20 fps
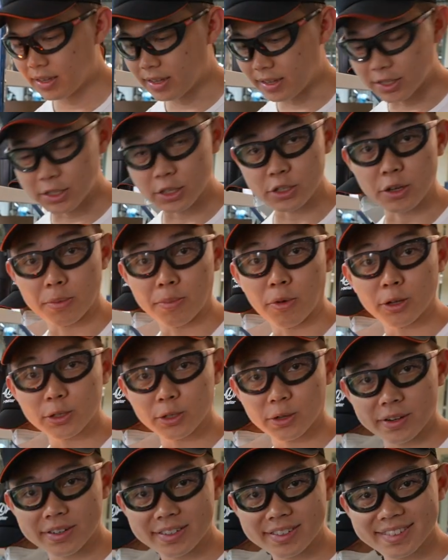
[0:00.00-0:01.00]
This is your
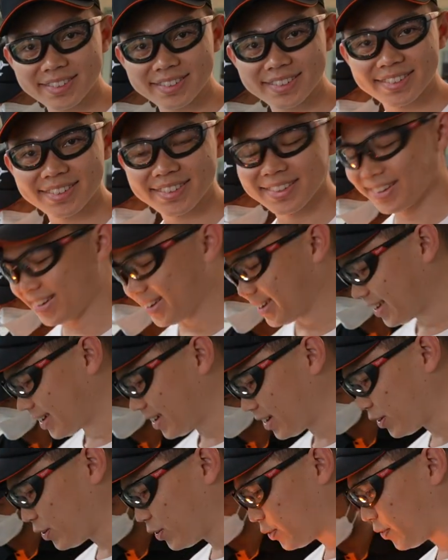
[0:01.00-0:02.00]
motor.
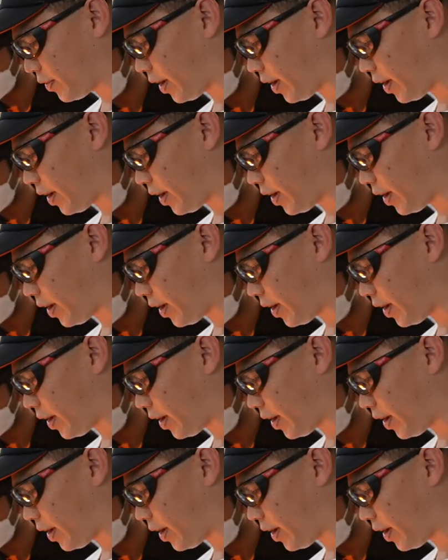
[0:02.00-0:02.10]
You